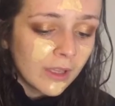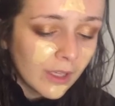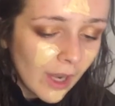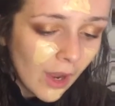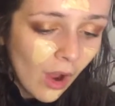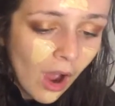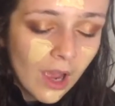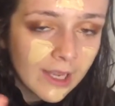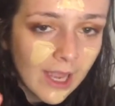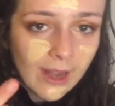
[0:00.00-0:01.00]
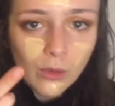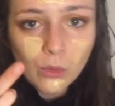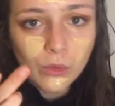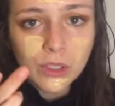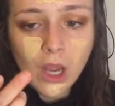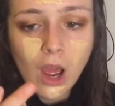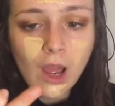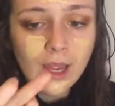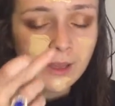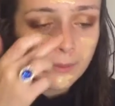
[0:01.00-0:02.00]
You know, I get it all the
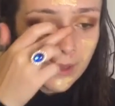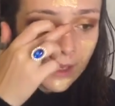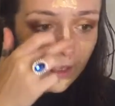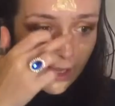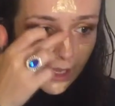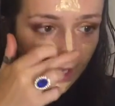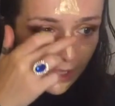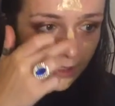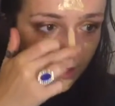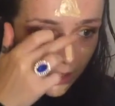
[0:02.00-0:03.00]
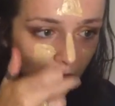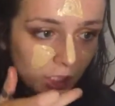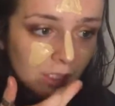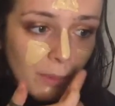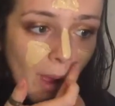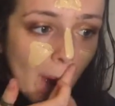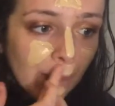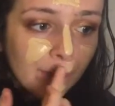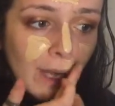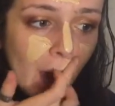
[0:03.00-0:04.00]
time. It's just a part
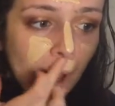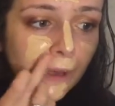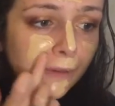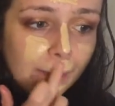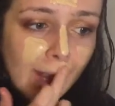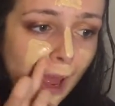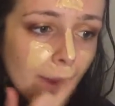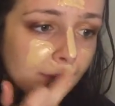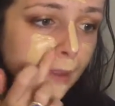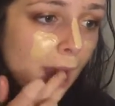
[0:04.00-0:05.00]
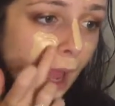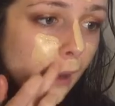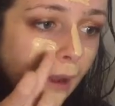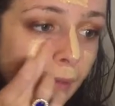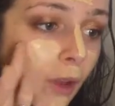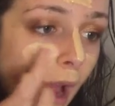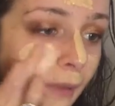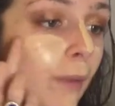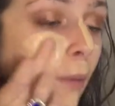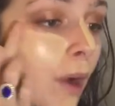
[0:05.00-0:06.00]
of life, you know? So, if you're
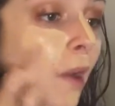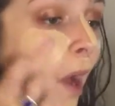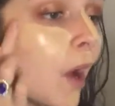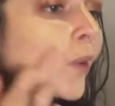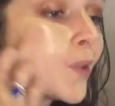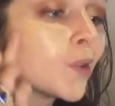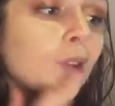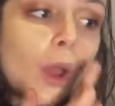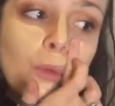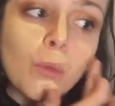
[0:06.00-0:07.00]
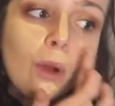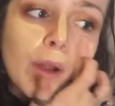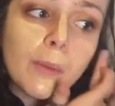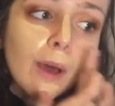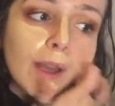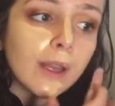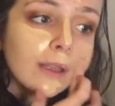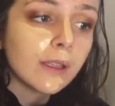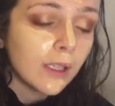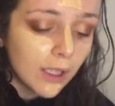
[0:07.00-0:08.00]
having breakouts, don't worry about it.
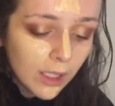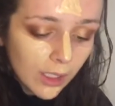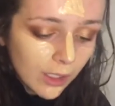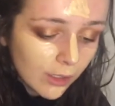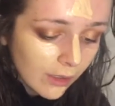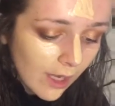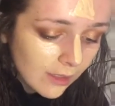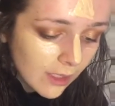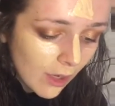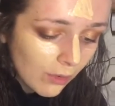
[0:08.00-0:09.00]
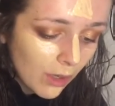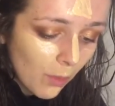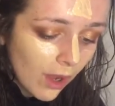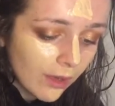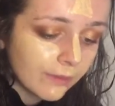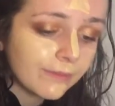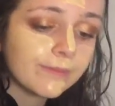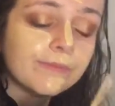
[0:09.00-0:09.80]
You're not the only one.